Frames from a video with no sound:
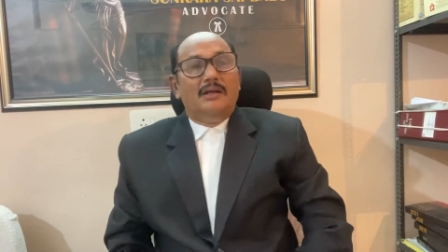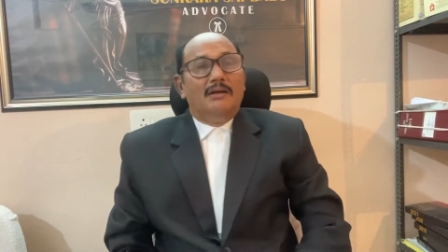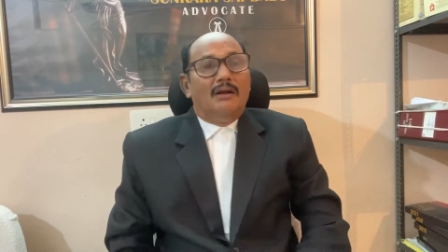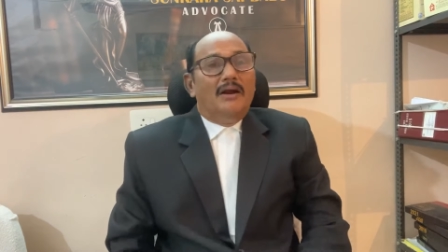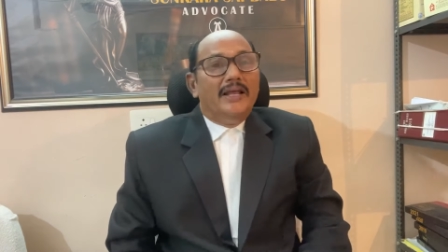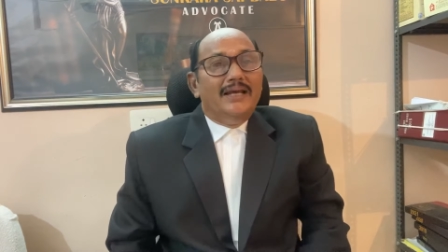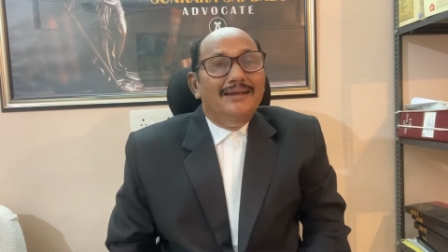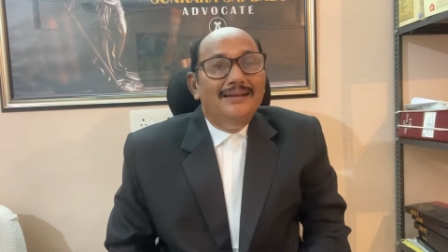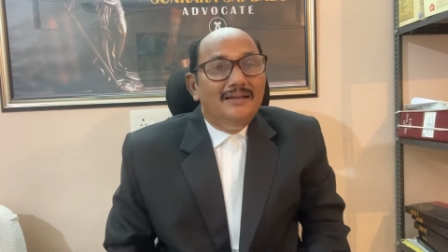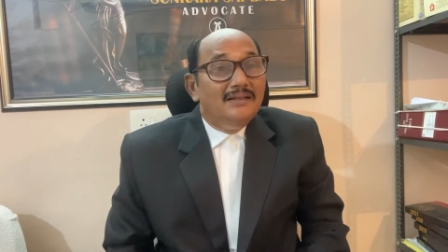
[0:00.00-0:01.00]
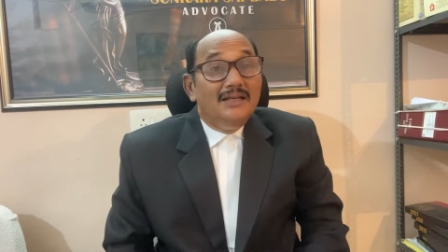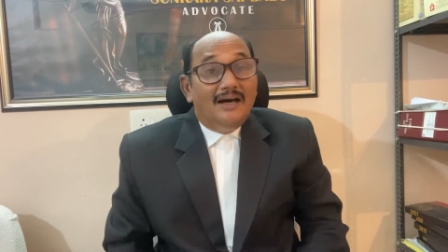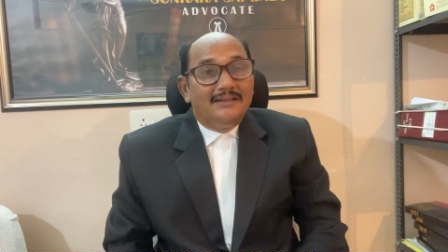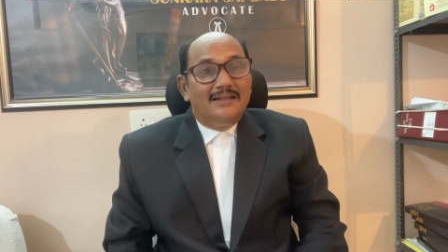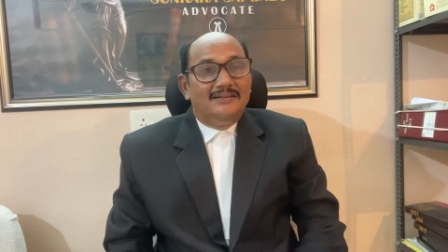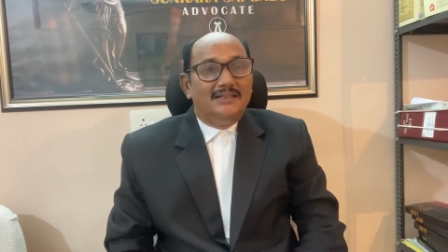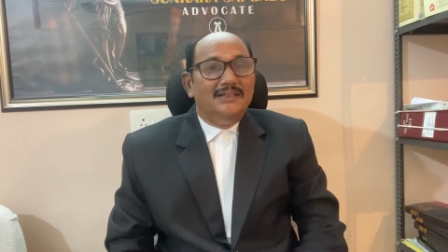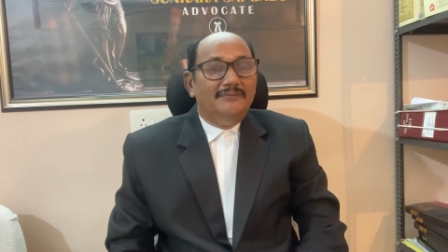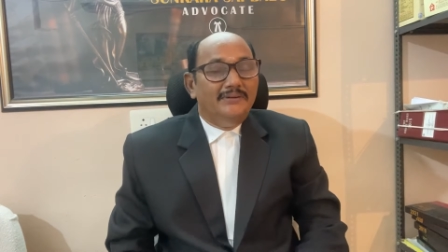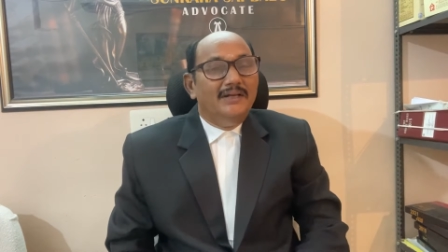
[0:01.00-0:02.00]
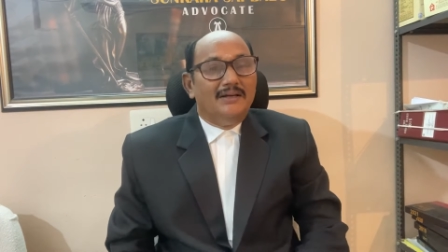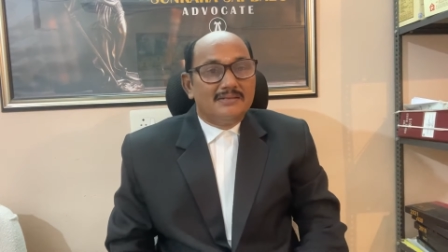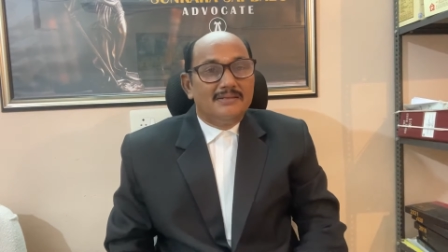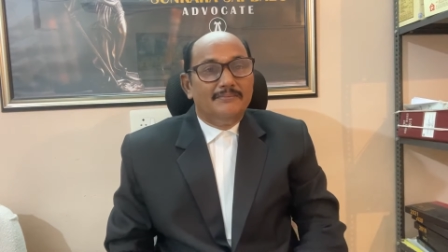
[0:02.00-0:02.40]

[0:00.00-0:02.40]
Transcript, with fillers: Rane in the other three FIRs